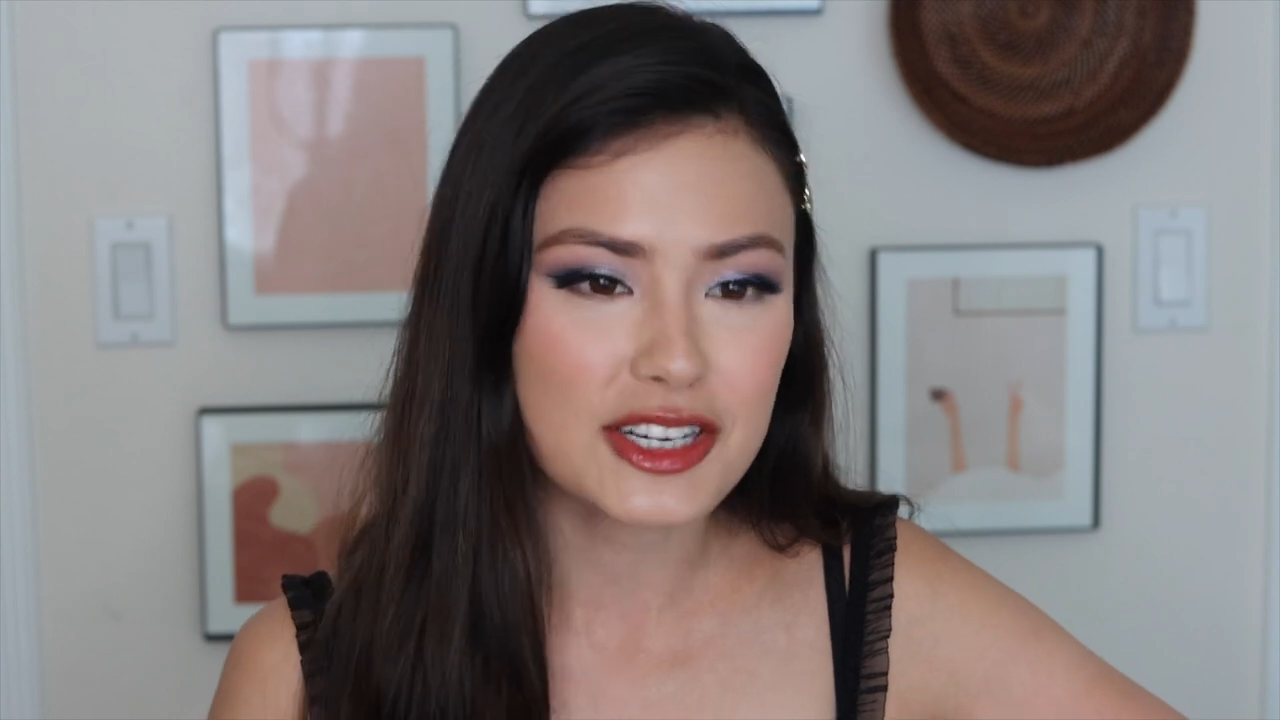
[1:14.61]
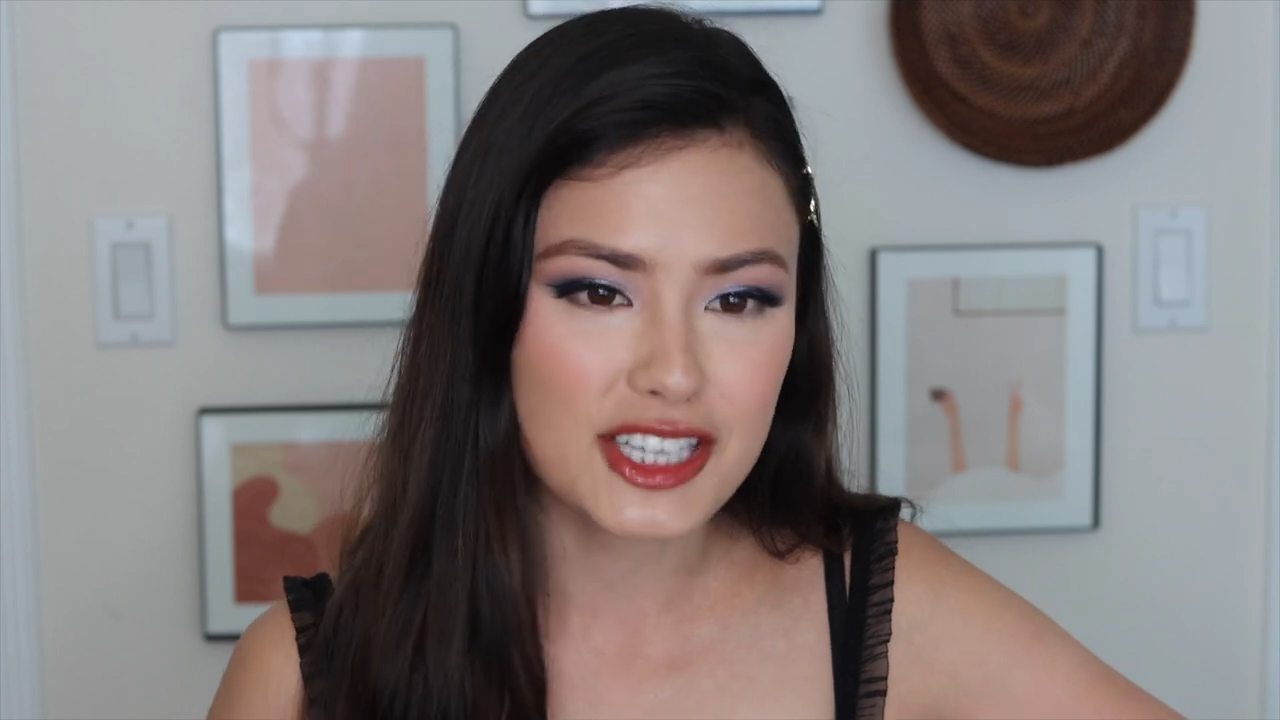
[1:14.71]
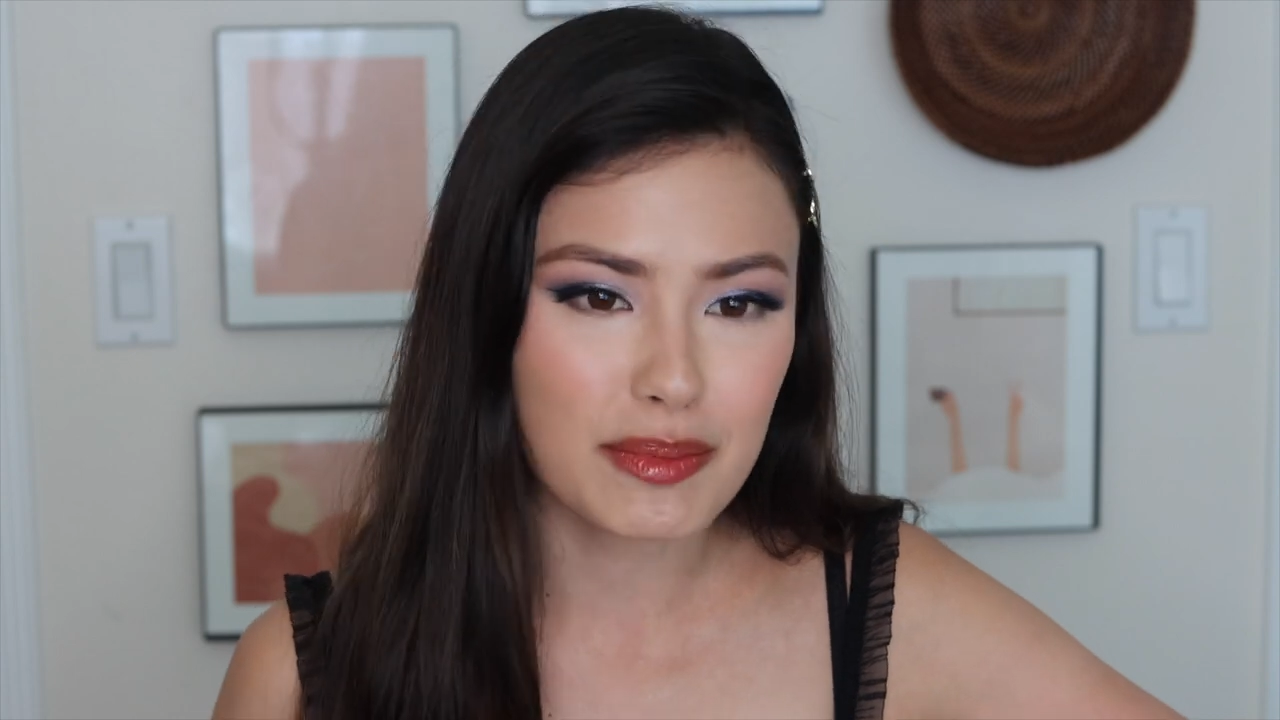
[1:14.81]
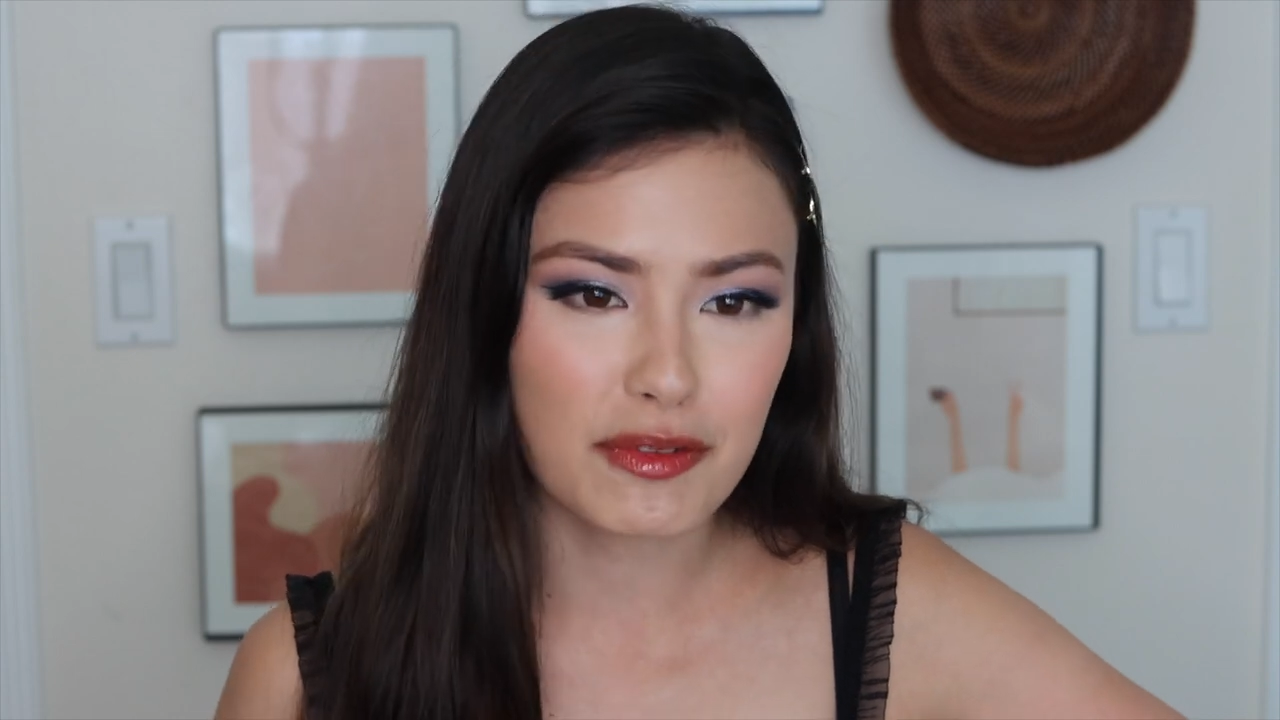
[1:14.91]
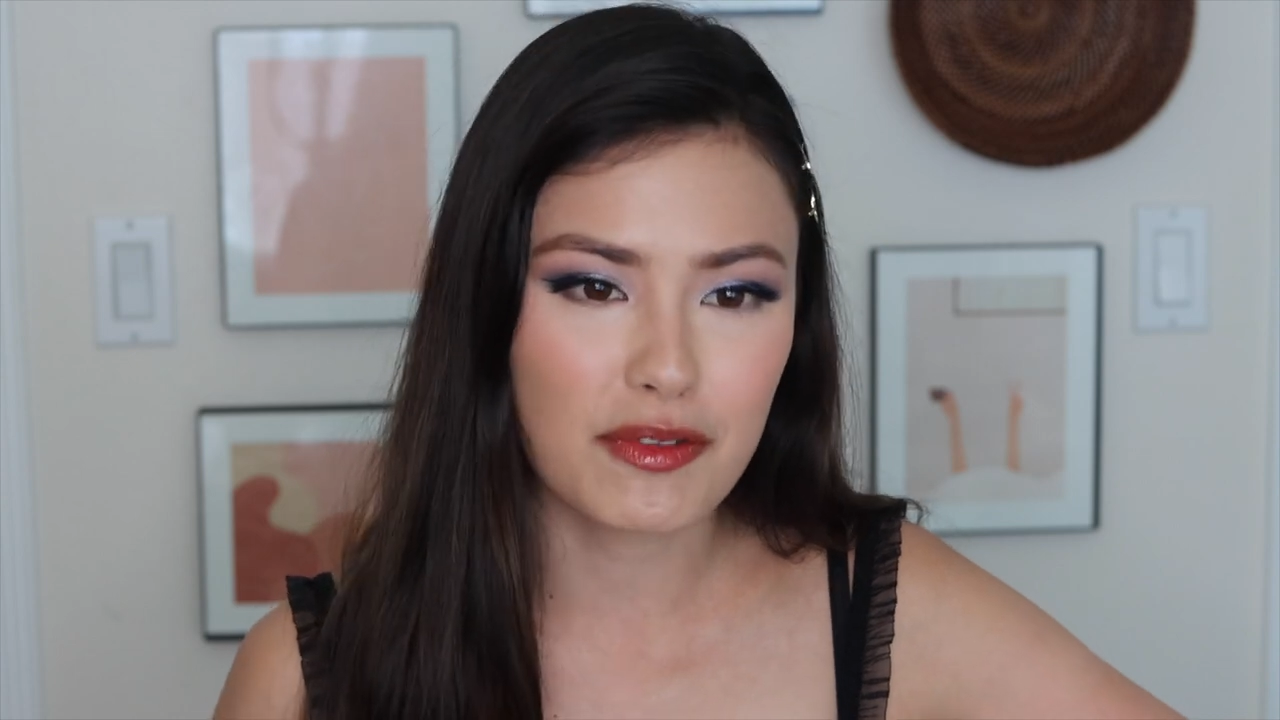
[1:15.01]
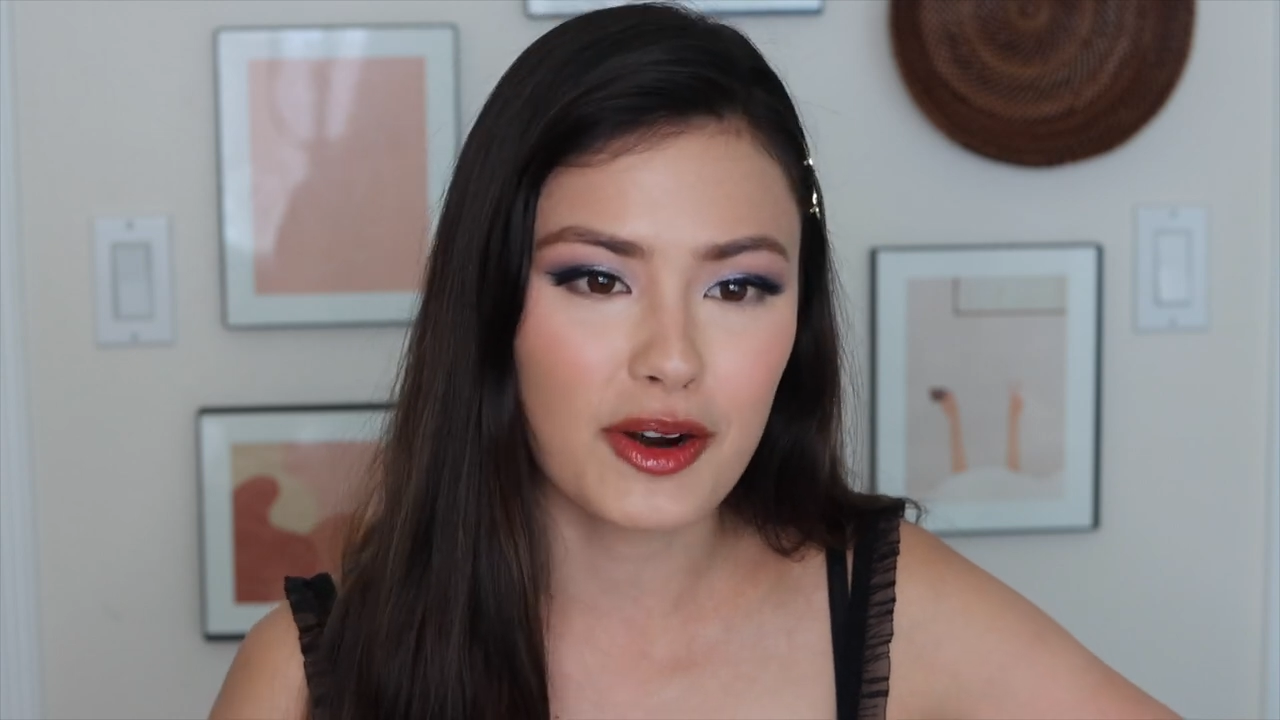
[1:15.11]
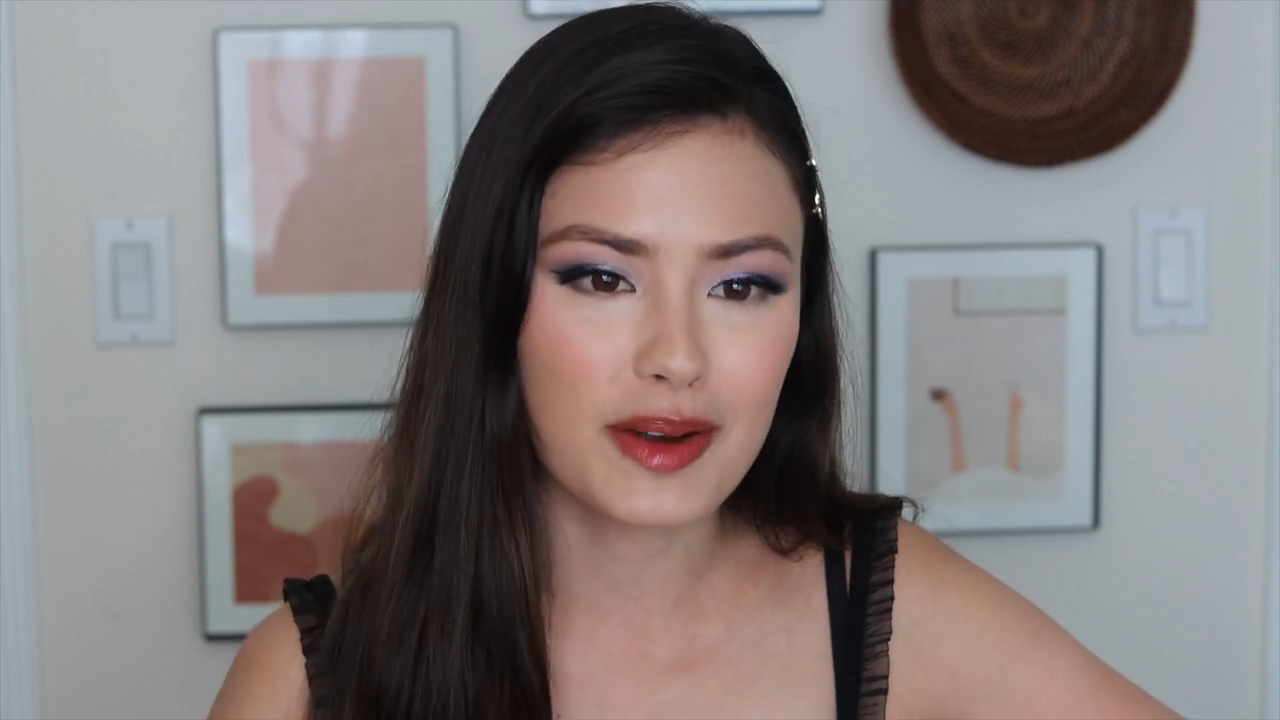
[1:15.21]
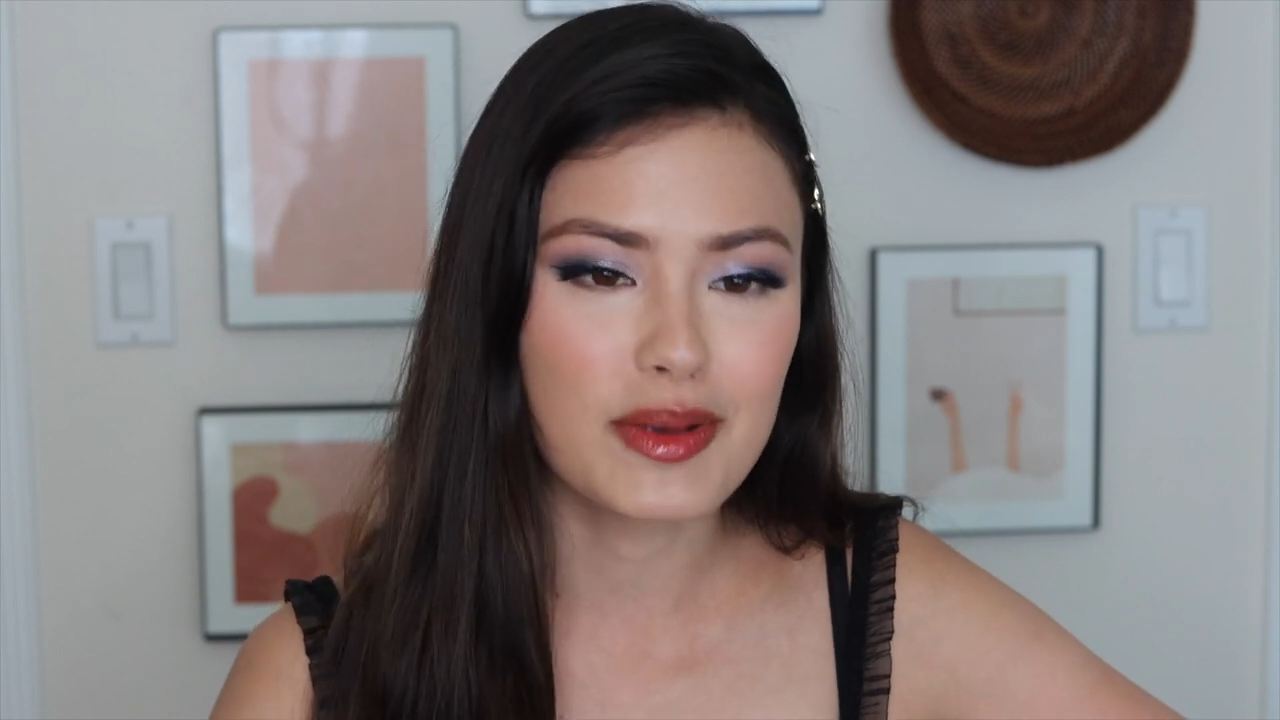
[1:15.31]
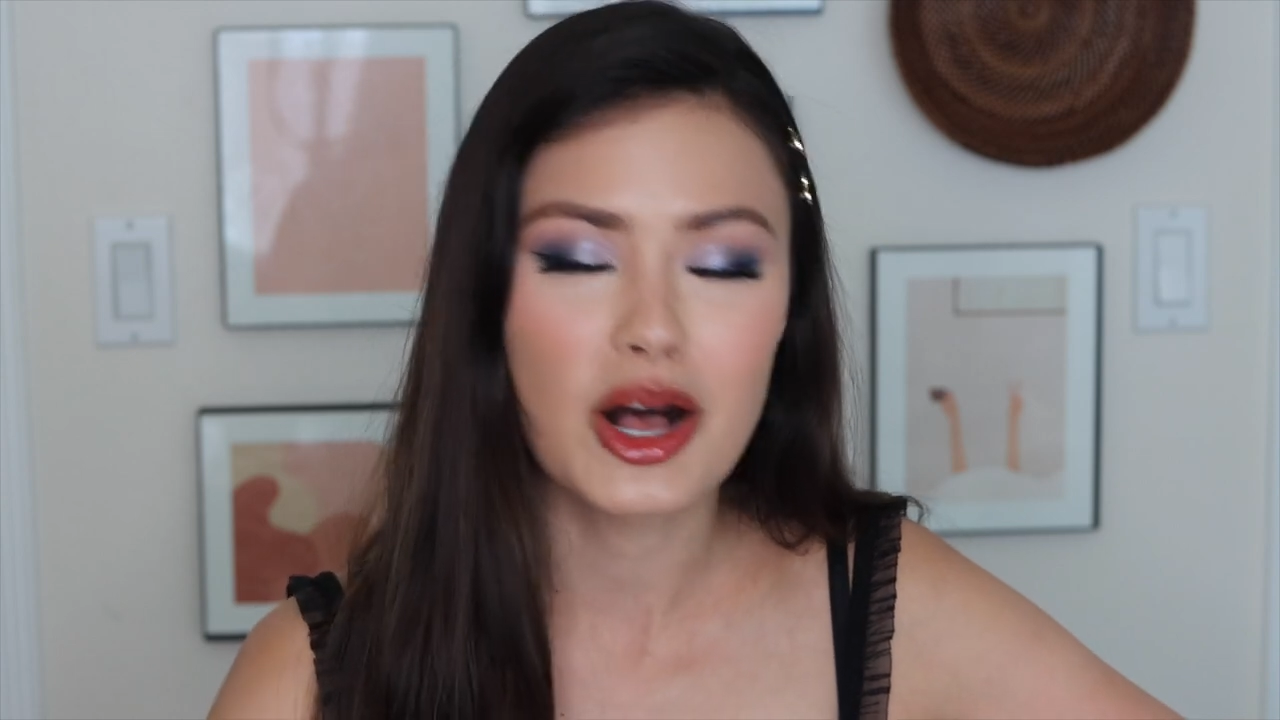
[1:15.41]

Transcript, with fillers: shape, or form